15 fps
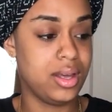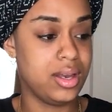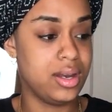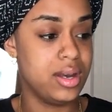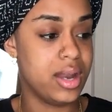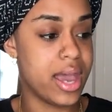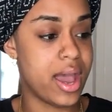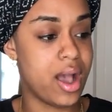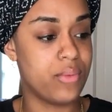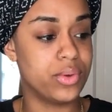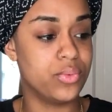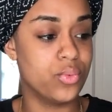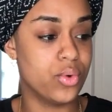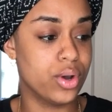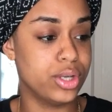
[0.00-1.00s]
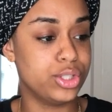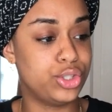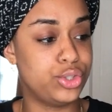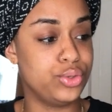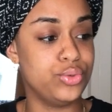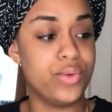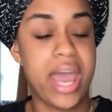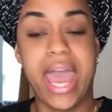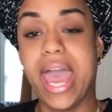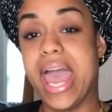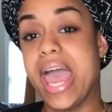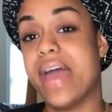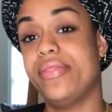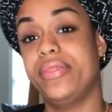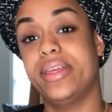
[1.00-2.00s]
Now we want to
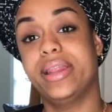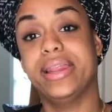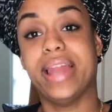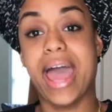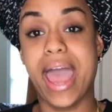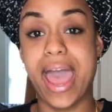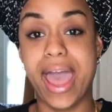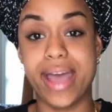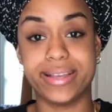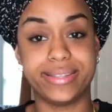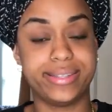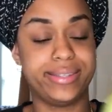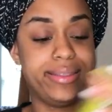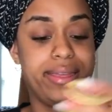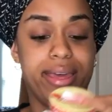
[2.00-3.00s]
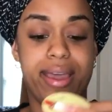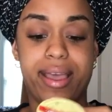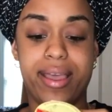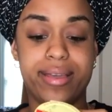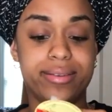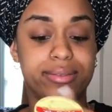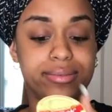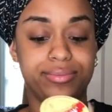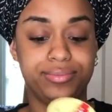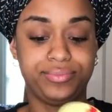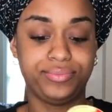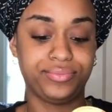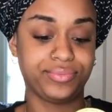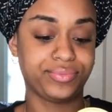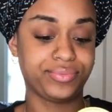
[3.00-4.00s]
add the last thing,
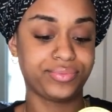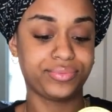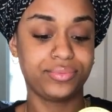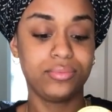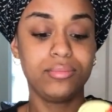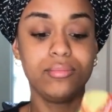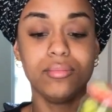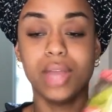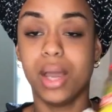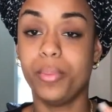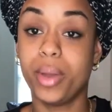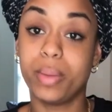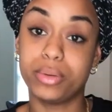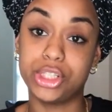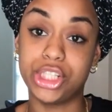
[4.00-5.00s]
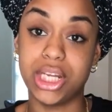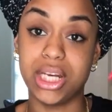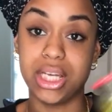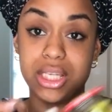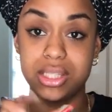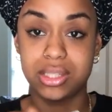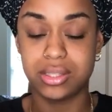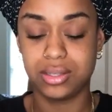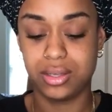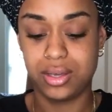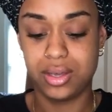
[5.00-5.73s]
pepperoncinis.